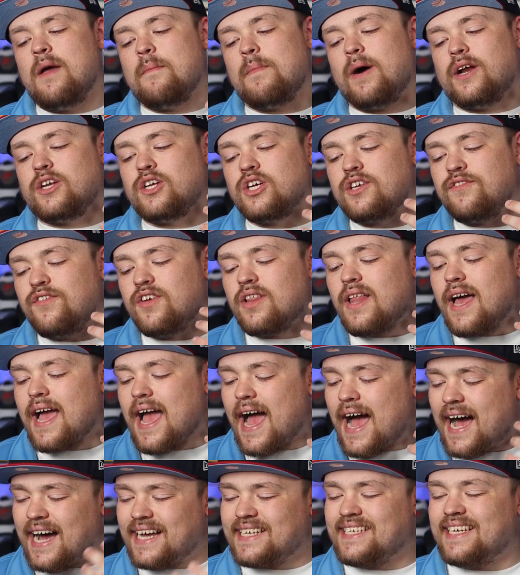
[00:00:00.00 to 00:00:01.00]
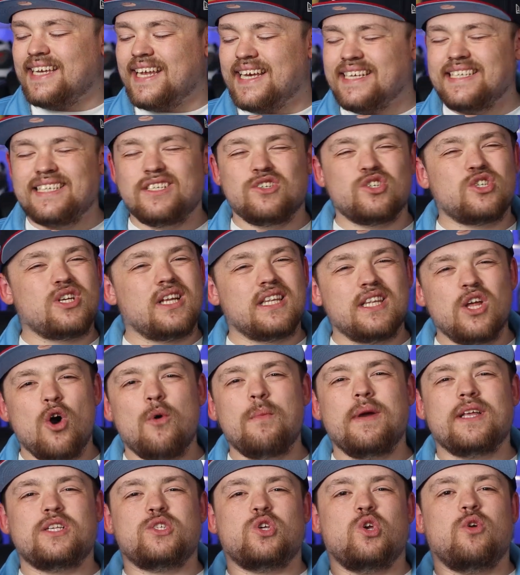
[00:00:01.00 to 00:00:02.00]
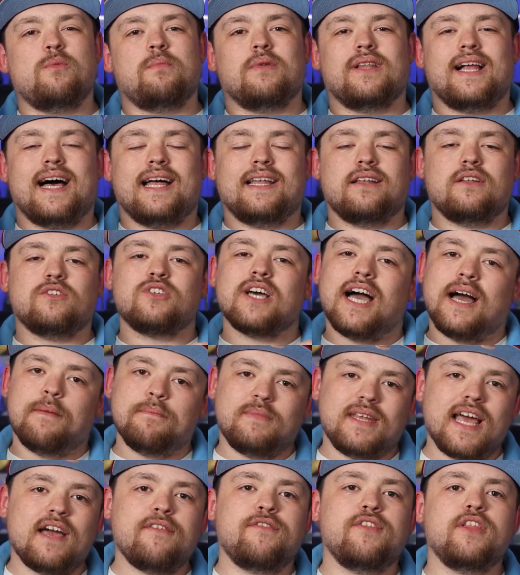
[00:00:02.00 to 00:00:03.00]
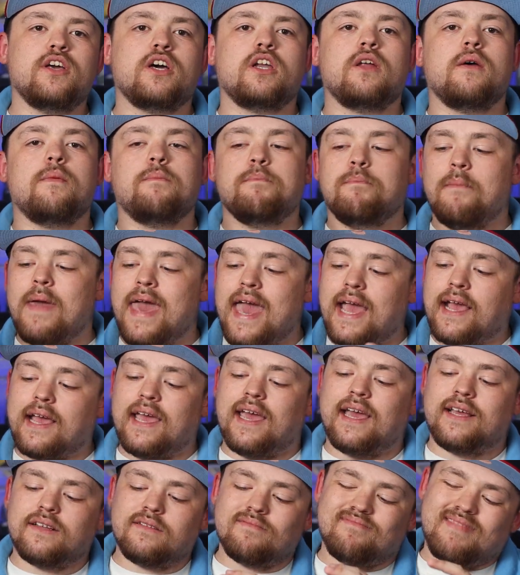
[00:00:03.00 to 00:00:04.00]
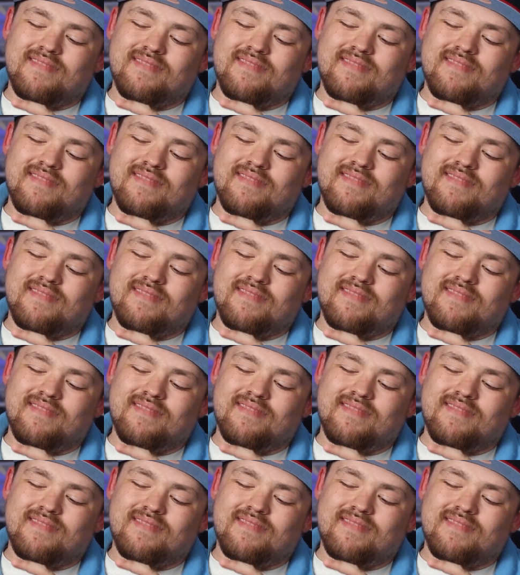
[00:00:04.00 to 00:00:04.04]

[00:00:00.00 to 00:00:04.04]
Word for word: But I just feel like as it is, it's just a little bit too bland, so I'm definitely going to make it